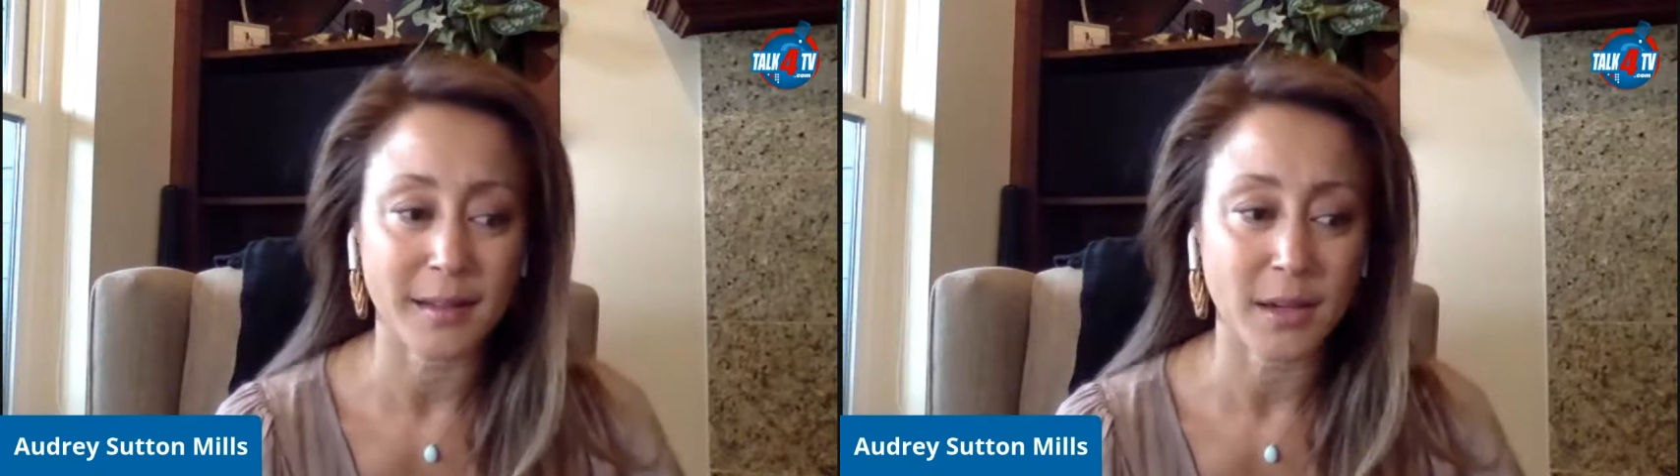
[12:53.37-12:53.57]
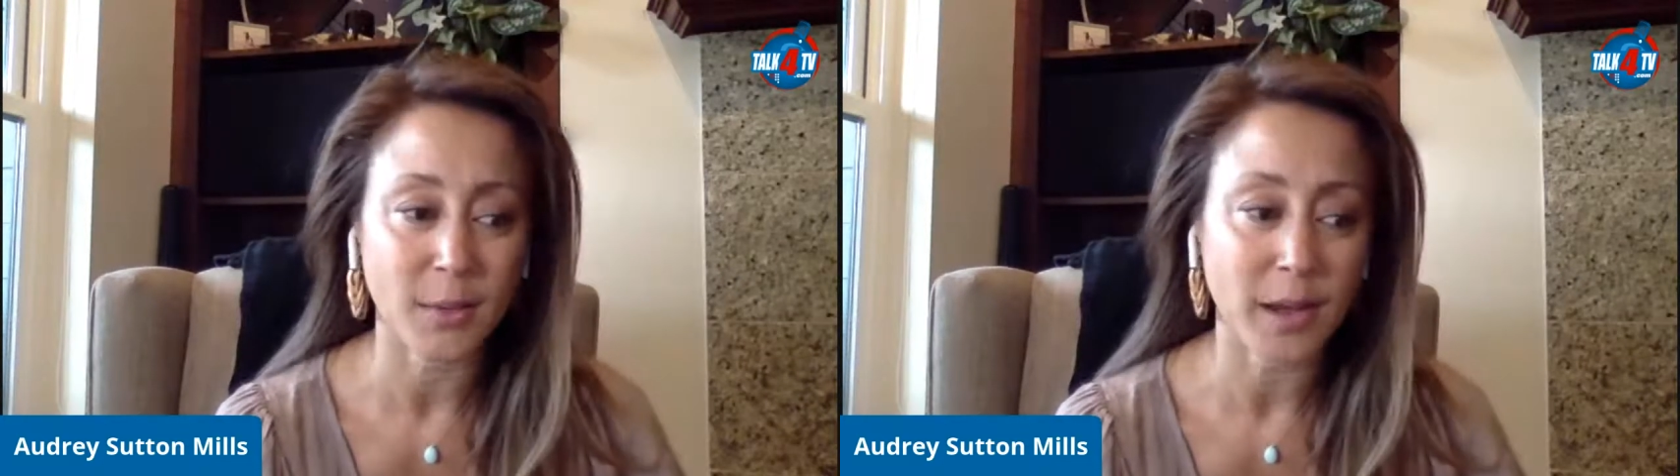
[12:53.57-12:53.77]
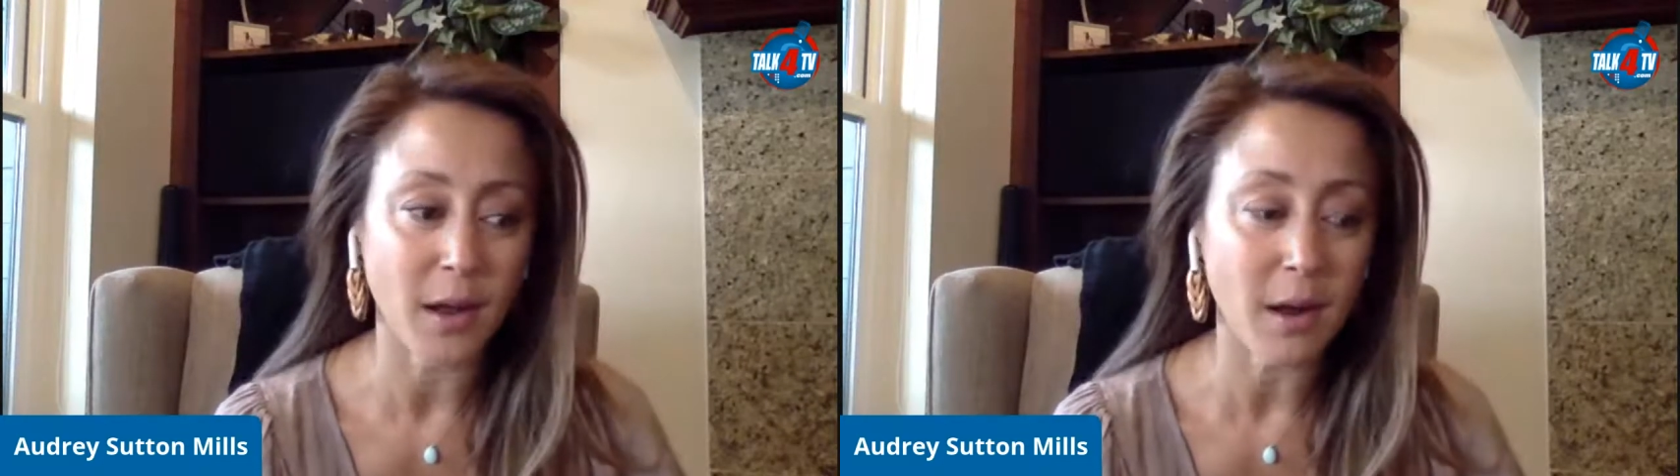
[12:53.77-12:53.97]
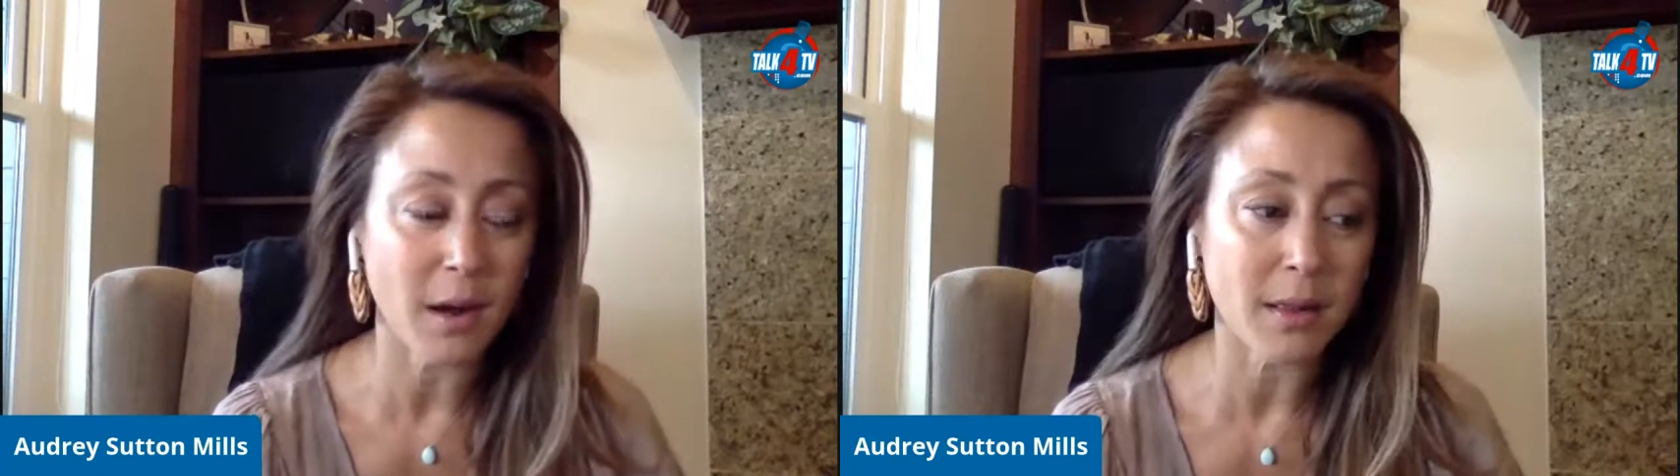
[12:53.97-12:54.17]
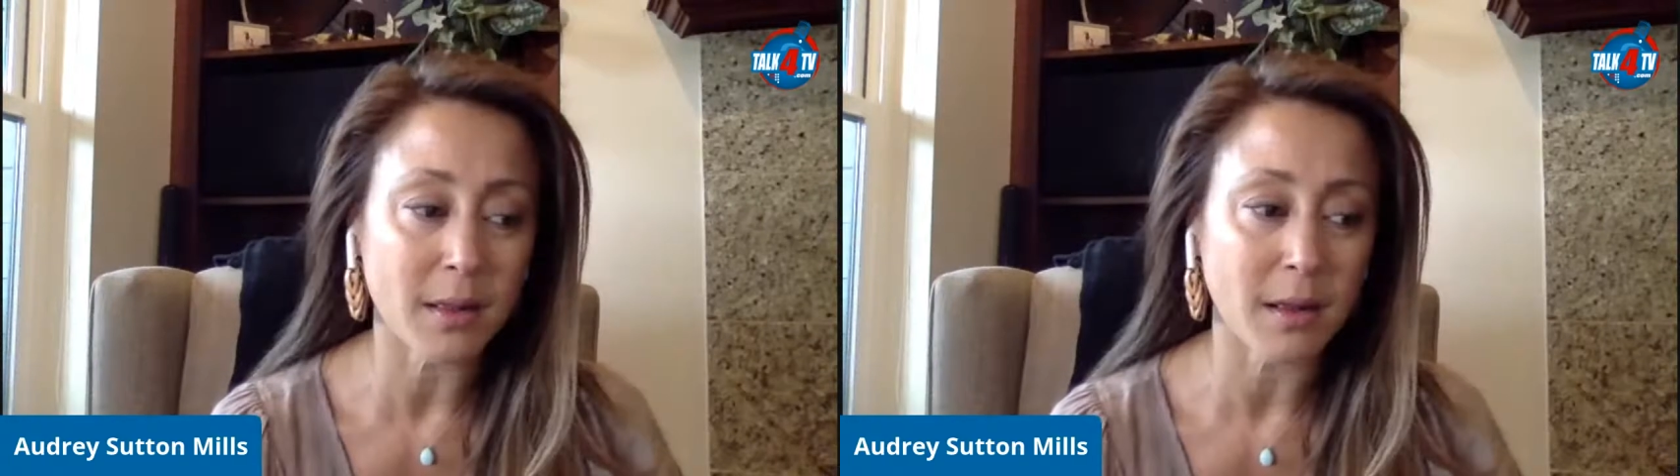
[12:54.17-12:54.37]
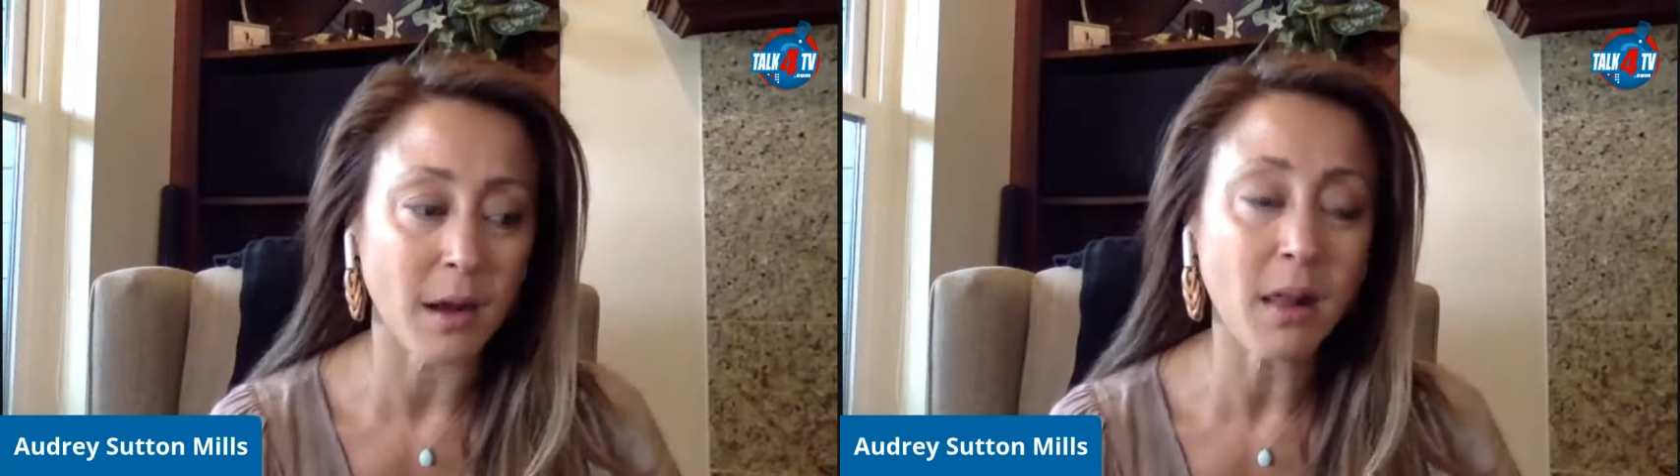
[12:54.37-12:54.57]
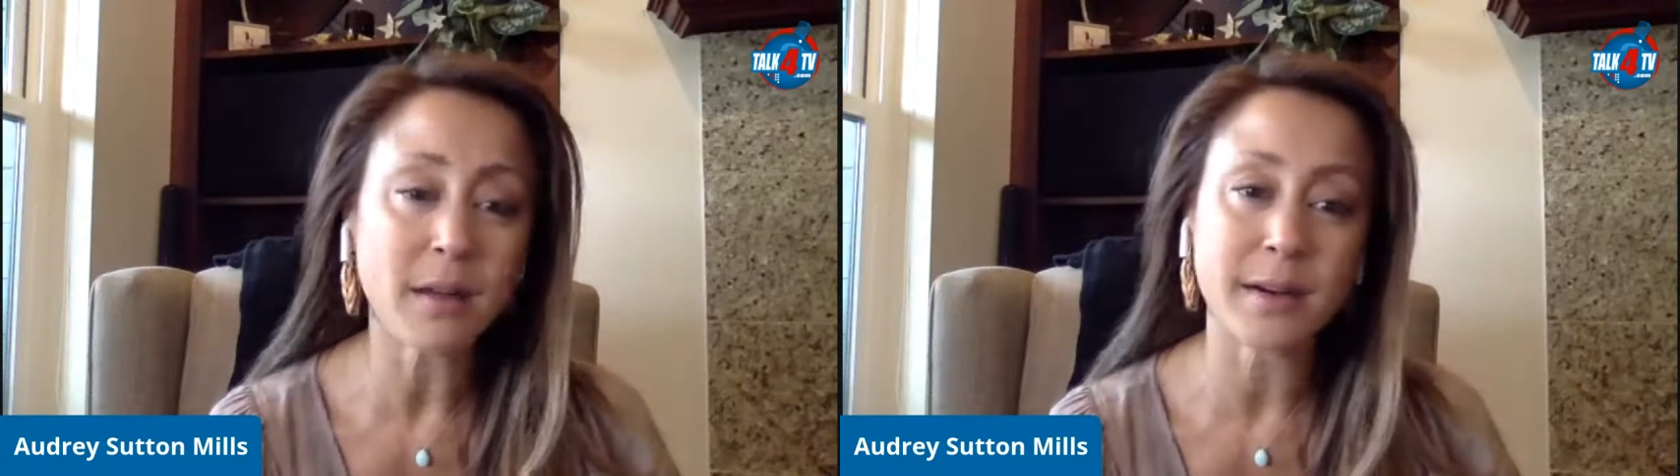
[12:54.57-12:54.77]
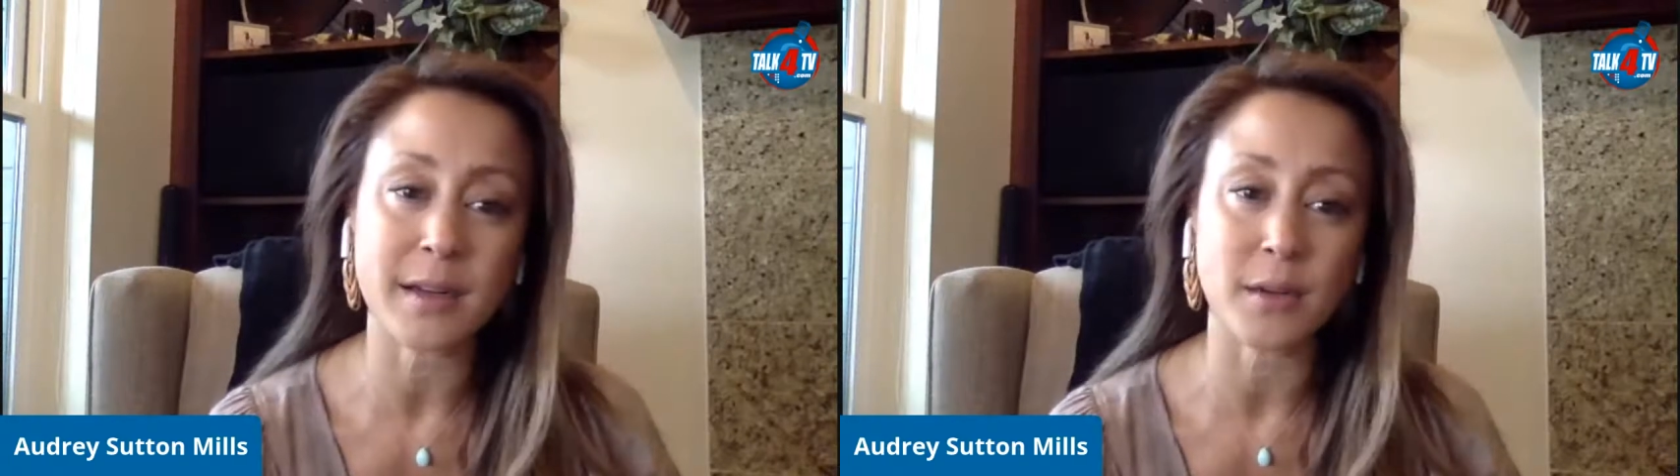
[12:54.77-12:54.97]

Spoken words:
we all are going